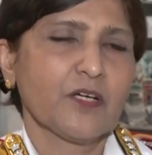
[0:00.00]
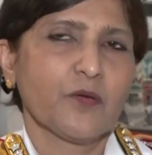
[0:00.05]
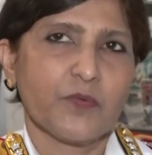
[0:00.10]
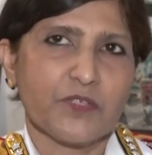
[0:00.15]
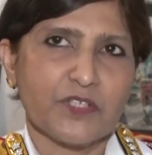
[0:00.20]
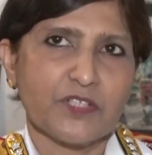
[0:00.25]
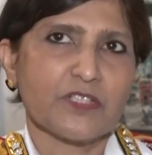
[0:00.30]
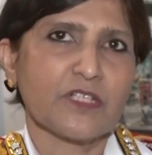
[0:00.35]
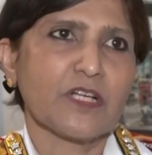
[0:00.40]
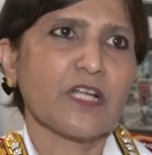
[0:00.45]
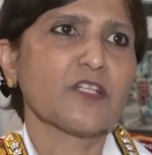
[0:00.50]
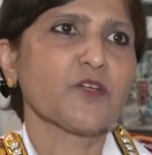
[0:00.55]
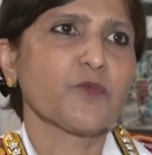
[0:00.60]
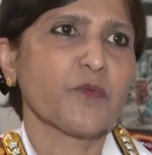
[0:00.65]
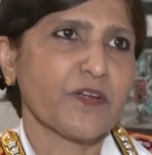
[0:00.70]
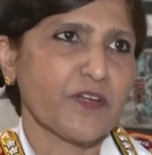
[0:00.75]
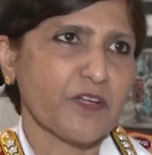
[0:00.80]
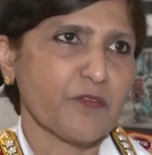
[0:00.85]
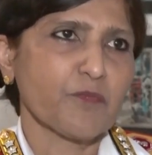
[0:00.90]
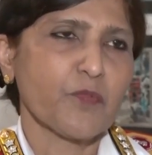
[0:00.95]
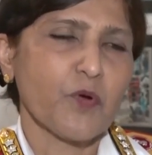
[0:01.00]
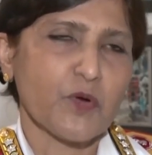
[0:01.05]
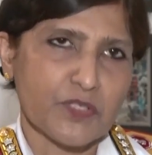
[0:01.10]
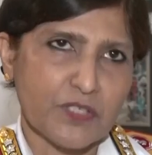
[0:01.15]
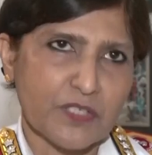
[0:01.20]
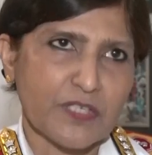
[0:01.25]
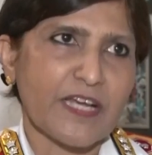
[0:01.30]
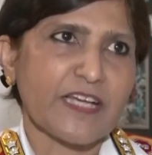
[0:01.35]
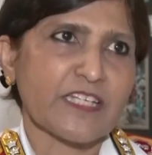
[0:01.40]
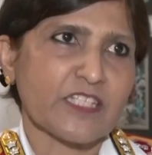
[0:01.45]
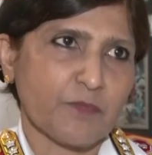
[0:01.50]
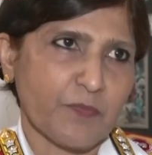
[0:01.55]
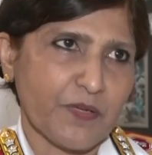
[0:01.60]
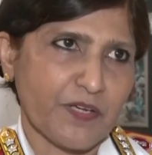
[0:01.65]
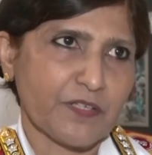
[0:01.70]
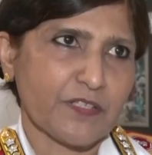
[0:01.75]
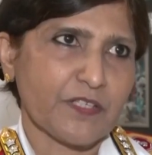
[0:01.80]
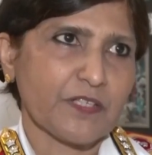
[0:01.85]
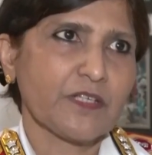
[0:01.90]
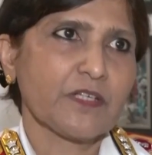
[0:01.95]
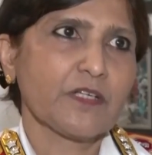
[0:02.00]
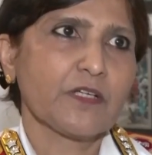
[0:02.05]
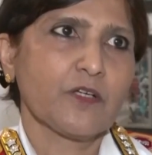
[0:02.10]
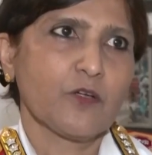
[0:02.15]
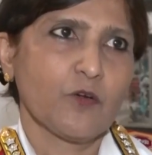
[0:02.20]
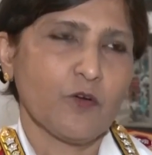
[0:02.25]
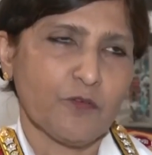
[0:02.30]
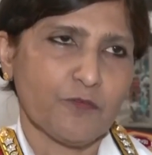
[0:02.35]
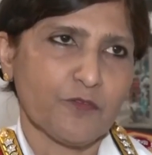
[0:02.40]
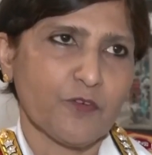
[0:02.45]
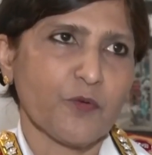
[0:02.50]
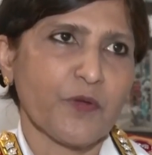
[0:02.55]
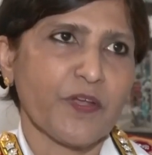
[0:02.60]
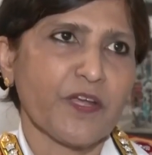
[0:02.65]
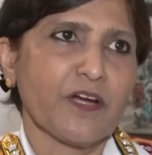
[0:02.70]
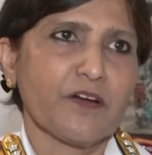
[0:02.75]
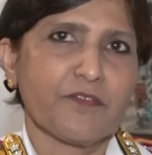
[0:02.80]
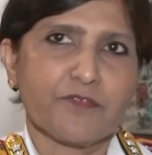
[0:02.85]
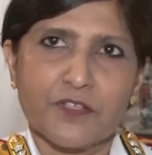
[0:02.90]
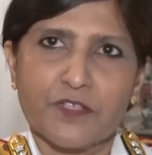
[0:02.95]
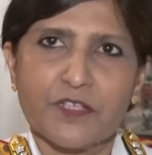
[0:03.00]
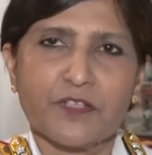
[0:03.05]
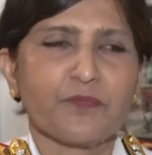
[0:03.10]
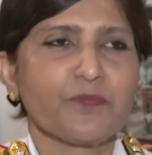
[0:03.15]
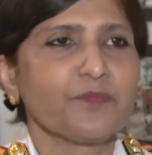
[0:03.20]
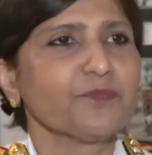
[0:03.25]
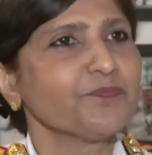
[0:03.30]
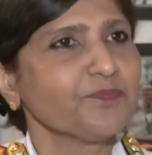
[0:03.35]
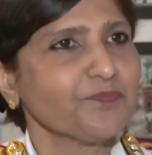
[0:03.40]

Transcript: which is another very important aspect of looking after them.